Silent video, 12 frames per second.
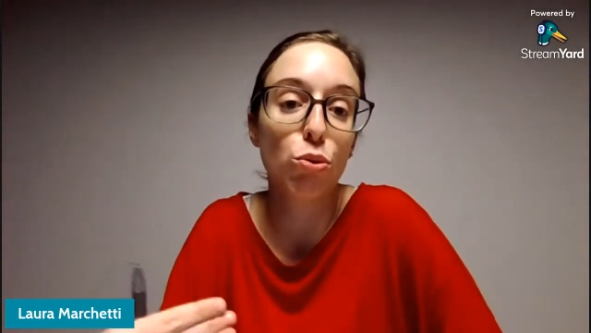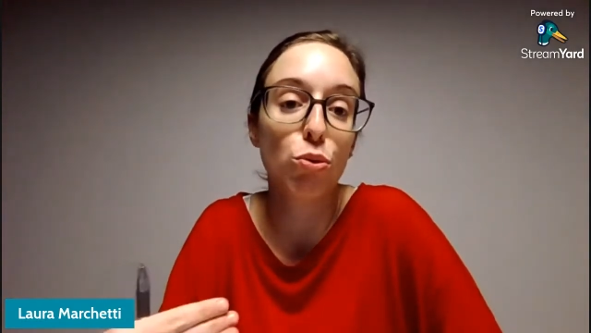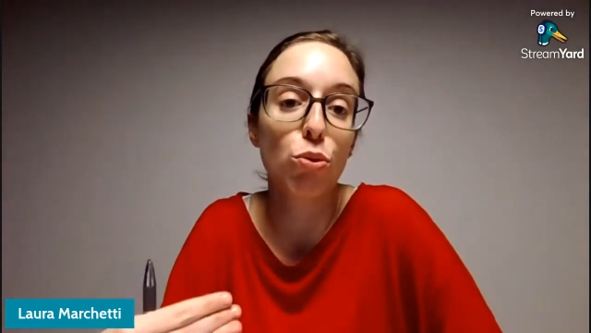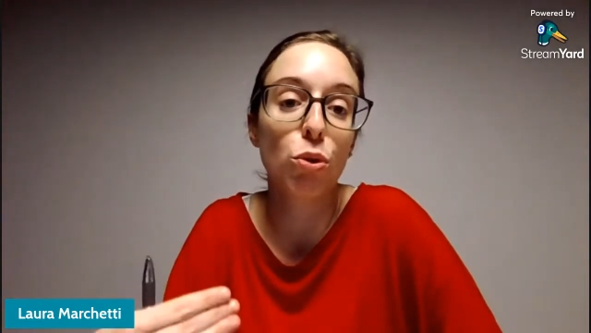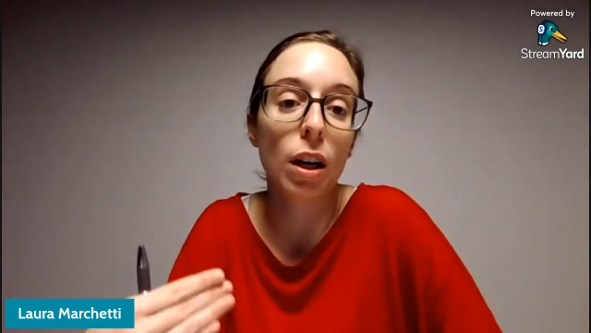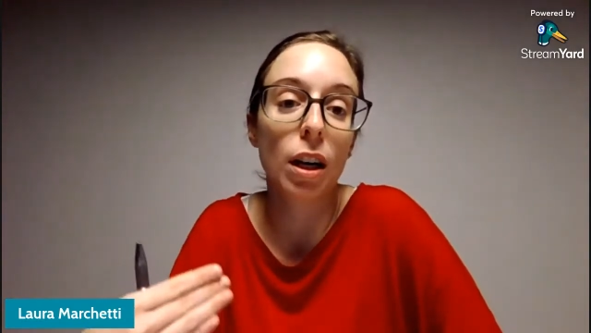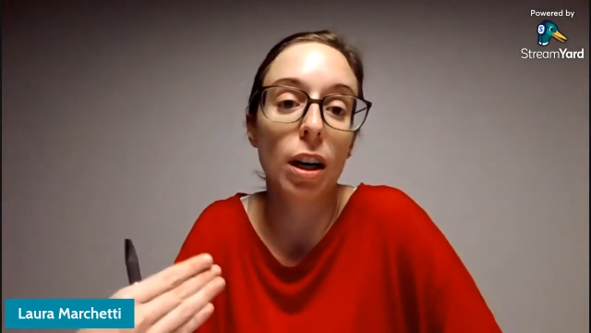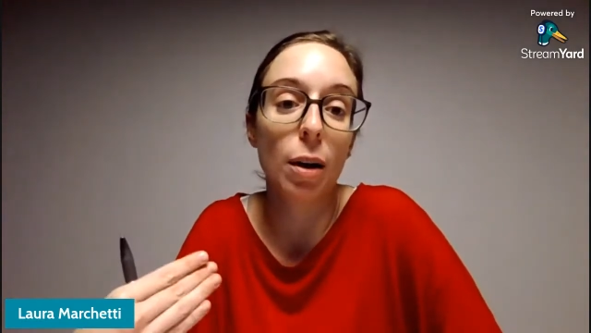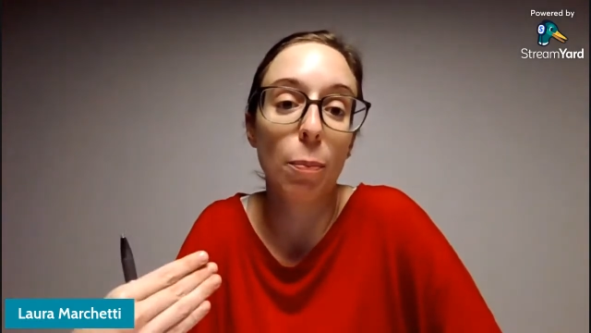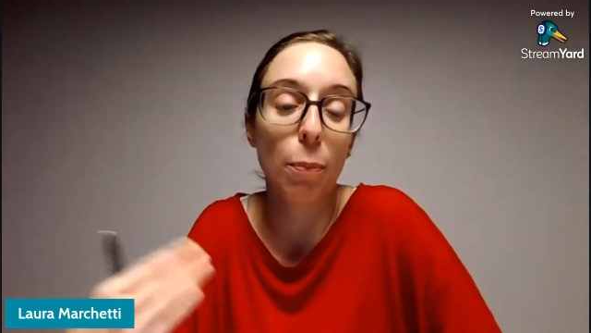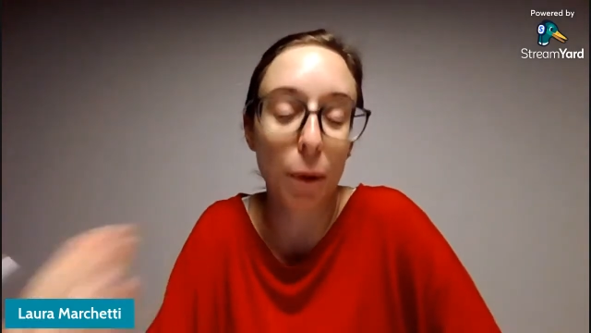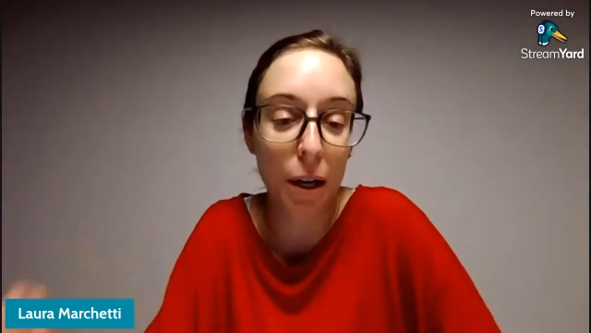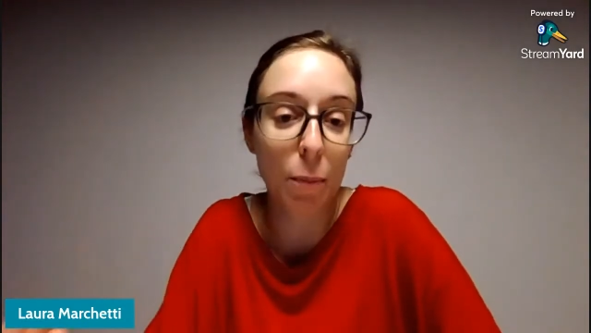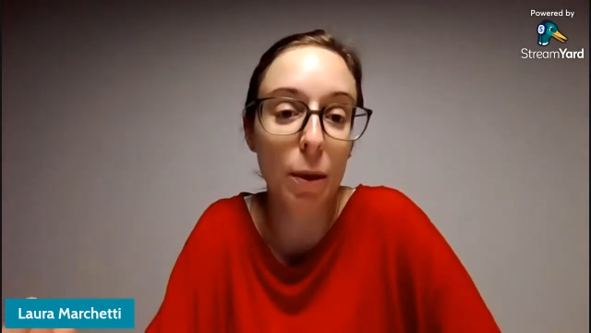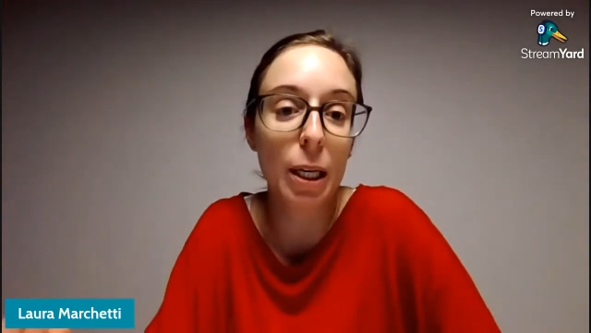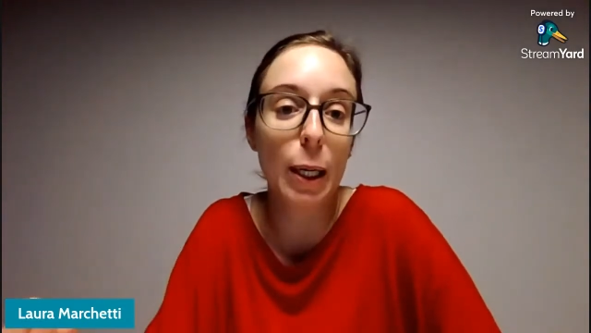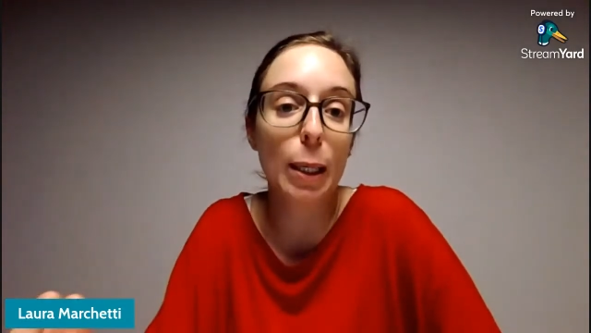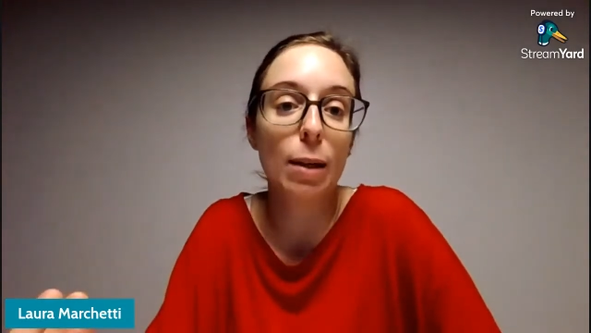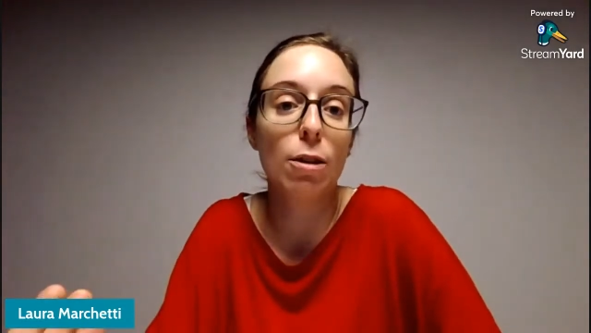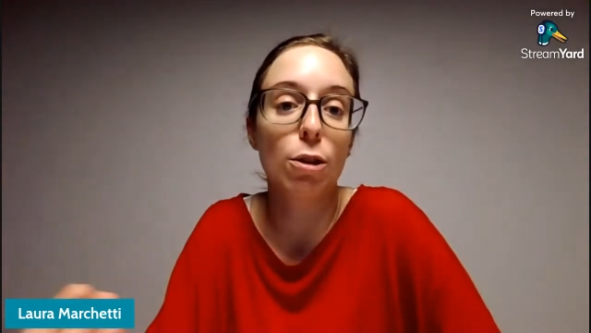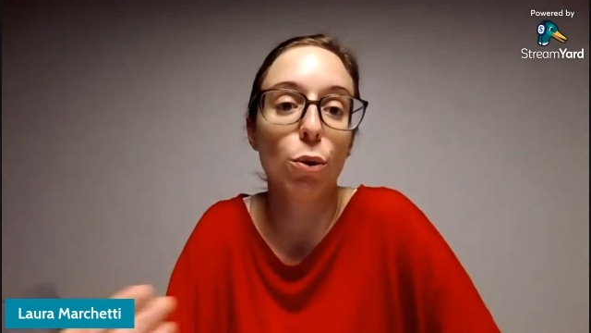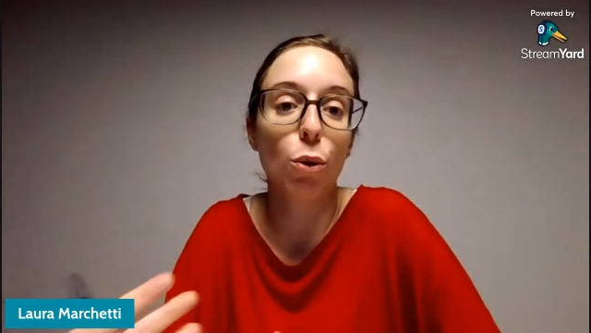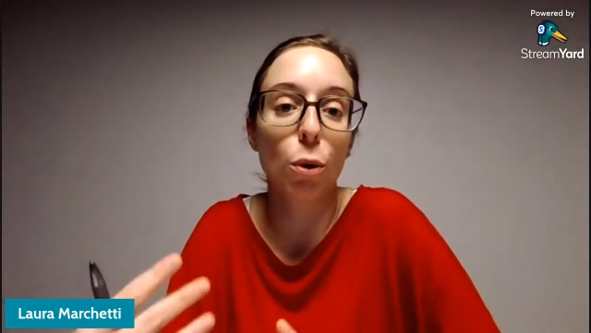to a permanent